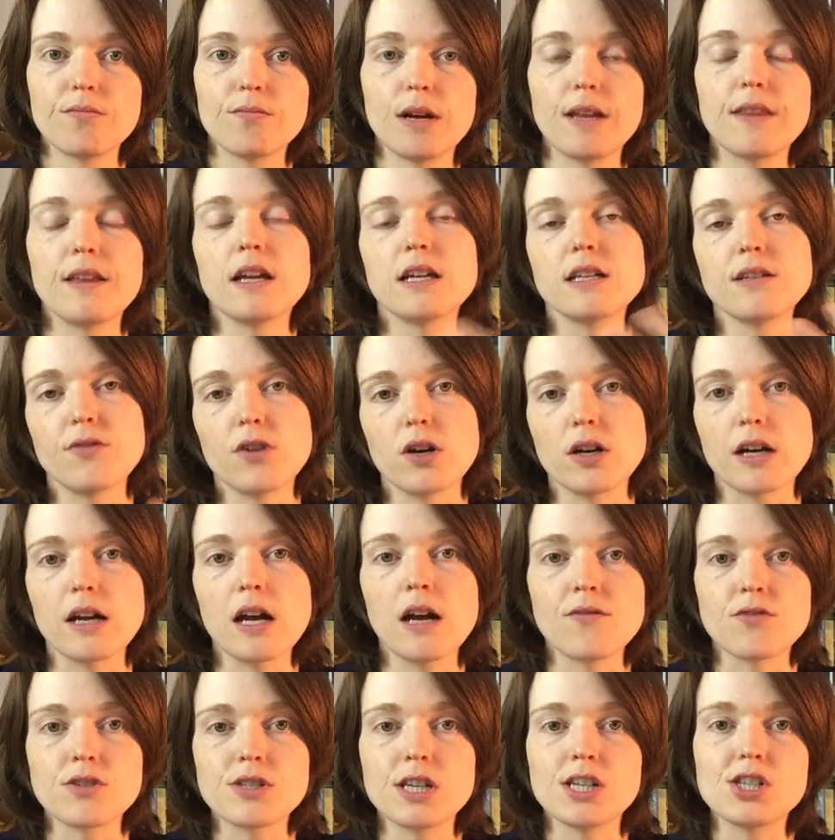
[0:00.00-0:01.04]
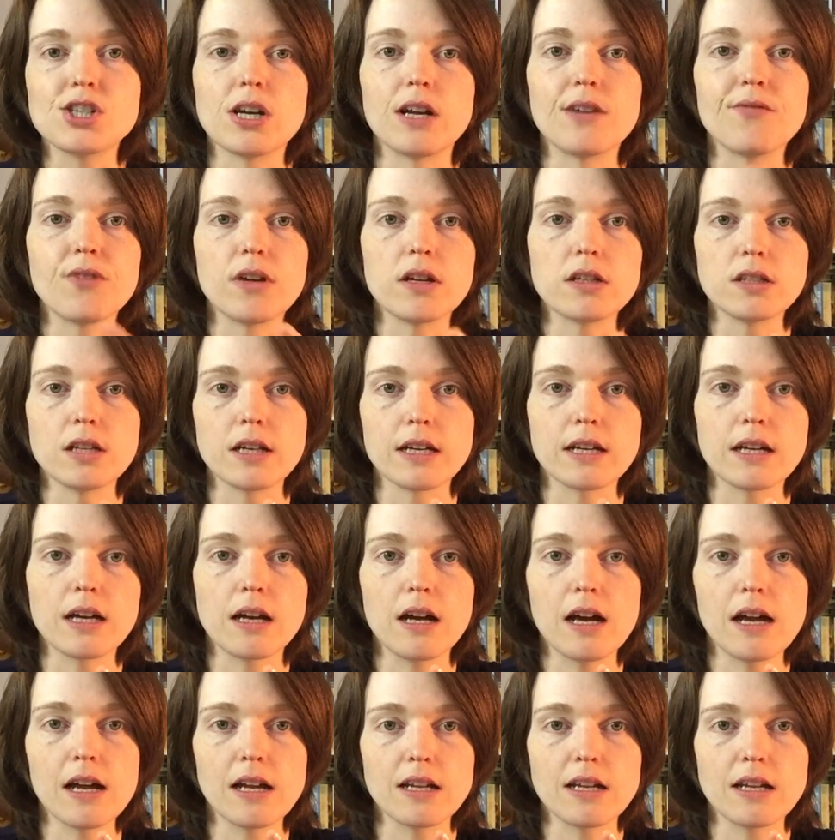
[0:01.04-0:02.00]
By the end of our conversation, I felt like